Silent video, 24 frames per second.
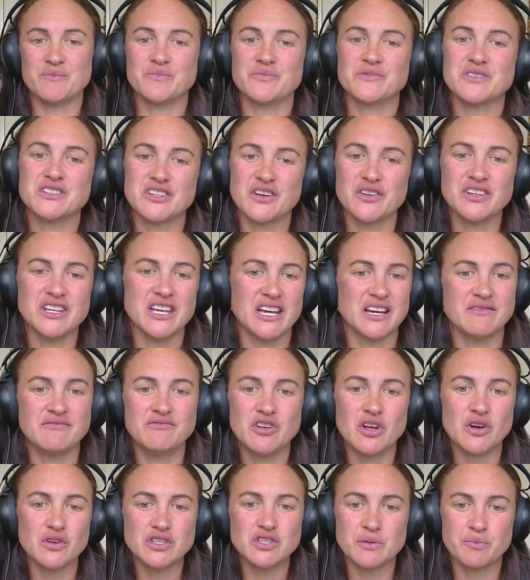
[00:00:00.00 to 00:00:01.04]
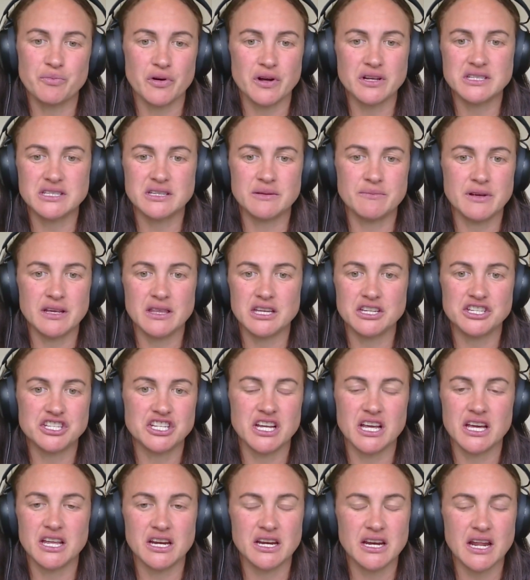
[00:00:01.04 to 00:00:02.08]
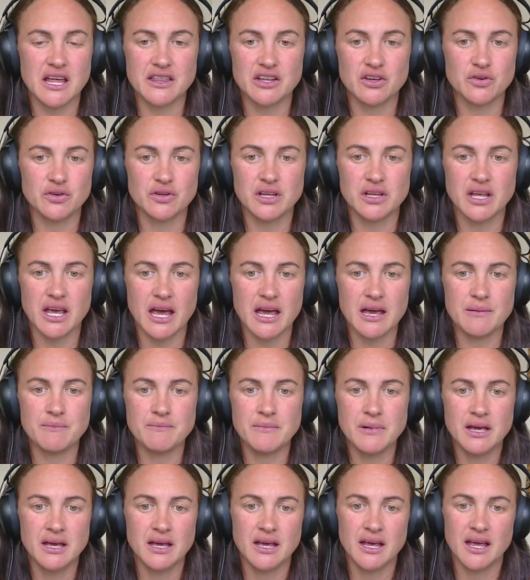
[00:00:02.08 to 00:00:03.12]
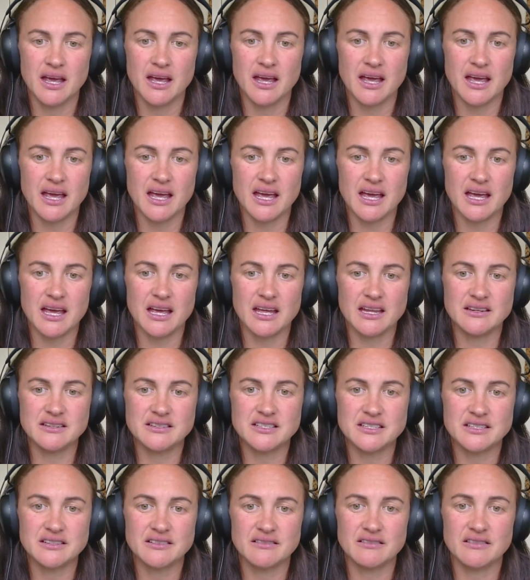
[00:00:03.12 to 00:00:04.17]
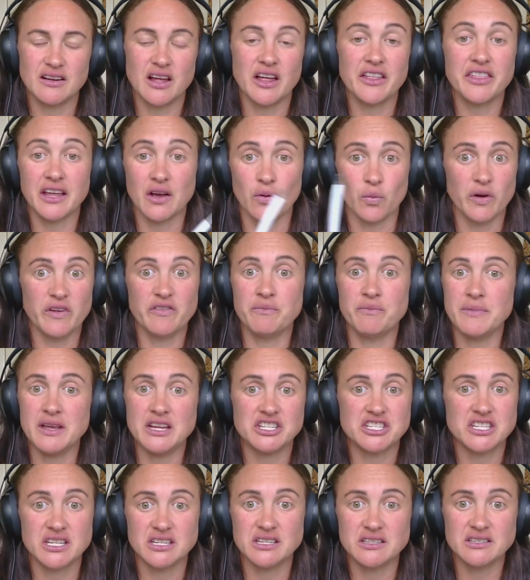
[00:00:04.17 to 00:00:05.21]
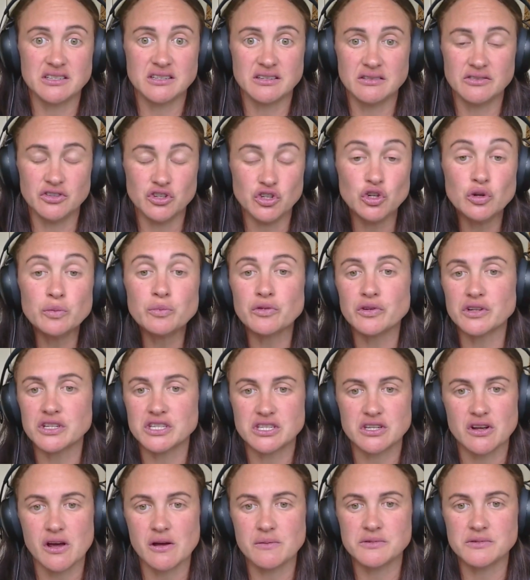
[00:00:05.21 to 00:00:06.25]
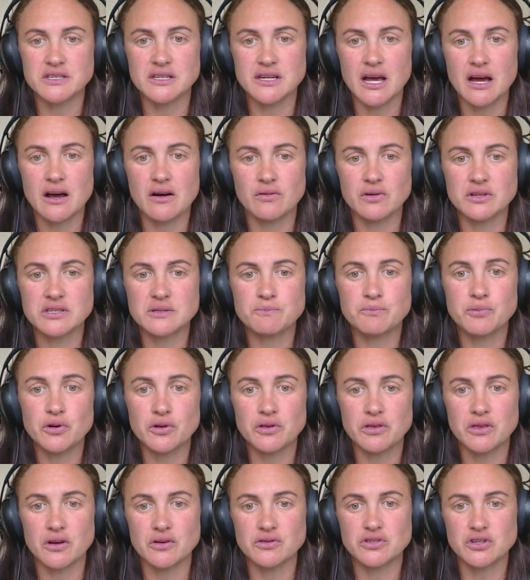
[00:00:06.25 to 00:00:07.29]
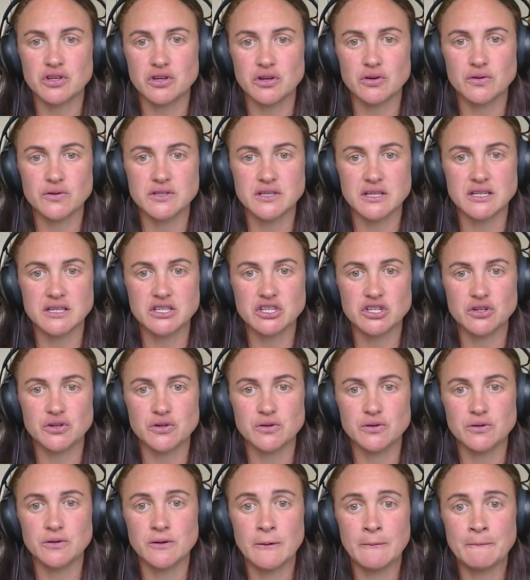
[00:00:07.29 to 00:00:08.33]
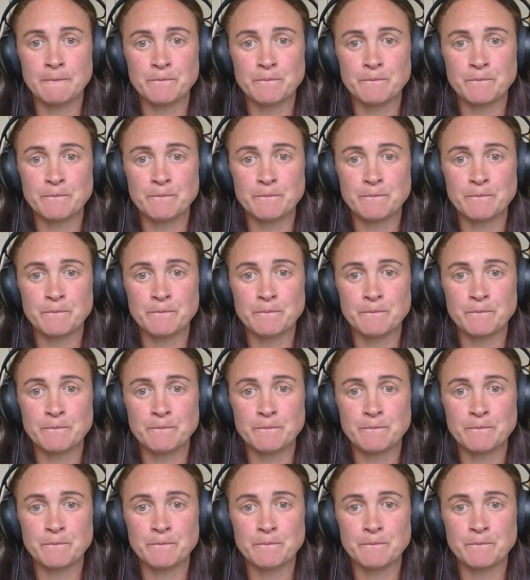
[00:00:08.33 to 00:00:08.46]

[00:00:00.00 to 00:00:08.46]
So, yeah, no surprise to me that she had another good game. And I think we've mentioned numerous times now is put those girls into